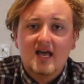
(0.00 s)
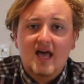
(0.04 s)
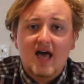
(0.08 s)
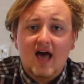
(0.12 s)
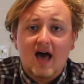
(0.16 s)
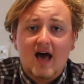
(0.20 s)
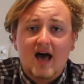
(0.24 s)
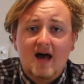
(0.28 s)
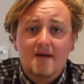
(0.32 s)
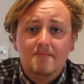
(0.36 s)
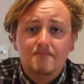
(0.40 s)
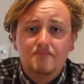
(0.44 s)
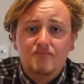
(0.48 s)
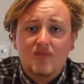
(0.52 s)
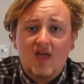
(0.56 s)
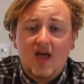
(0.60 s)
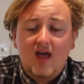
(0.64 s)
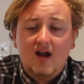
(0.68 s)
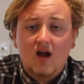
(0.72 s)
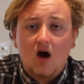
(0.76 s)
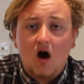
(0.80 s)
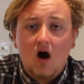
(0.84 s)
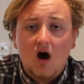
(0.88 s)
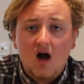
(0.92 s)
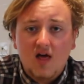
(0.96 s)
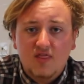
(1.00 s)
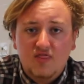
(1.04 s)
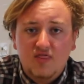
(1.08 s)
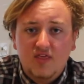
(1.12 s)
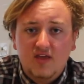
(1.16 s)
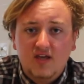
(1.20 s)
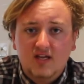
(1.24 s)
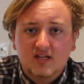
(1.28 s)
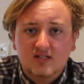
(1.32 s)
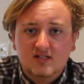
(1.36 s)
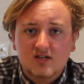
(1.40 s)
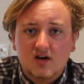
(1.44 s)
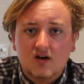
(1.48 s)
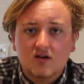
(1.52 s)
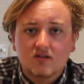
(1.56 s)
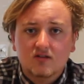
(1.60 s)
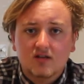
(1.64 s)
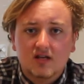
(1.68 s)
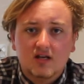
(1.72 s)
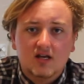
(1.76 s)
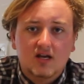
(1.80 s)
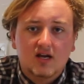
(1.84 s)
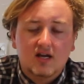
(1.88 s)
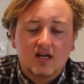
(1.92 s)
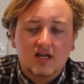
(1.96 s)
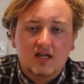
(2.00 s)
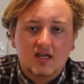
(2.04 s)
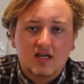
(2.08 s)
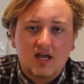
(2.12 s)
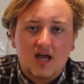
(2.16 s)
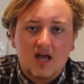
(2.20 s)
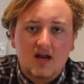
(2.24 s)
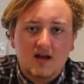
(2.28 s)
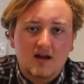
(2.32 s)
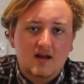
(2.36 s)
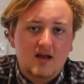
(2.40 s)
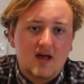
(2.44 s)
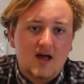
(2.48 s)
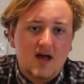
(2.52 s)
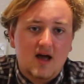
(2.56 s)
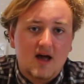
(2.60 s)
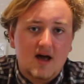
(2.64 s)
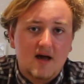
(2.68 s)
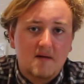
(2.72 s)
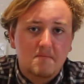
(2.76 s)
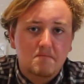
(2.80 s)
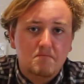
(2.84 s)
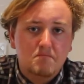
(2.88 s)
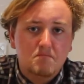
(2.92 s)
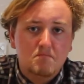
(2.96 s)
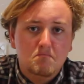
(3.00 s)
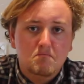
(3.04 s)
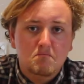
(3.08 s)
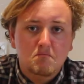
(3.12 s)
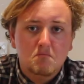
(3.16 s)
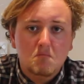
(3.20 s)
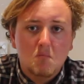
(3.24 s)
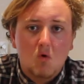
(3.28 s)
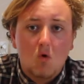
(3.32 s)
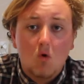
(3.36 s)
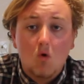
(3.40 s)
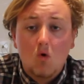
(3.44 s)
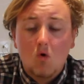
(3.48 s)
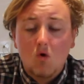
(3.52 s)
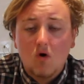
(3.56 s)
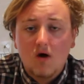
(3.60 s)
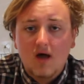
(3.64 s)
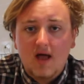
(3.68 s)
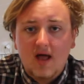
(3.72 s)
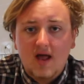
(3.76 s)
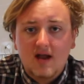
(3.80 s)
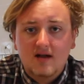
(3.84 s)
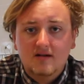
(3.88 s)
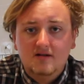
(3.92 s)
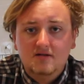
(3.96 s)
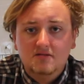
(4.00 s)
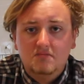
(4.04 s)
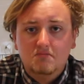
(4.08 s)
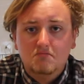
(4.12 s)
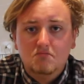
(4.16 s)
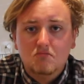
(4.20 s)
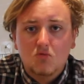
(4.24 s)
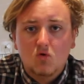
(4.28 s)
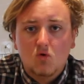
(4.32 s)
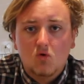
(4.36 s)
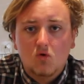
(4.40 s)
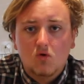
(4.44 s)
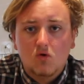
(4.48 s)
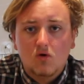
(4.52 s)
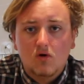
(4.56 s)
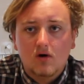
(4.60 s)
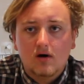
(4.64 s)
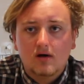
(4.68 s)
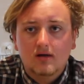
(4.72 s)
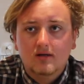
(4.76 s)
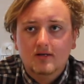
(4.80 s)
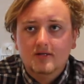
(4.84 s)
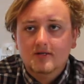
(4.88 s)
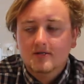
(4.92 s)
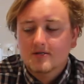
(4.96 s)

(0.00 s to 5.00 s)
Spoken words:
And I think it's only going to get more and more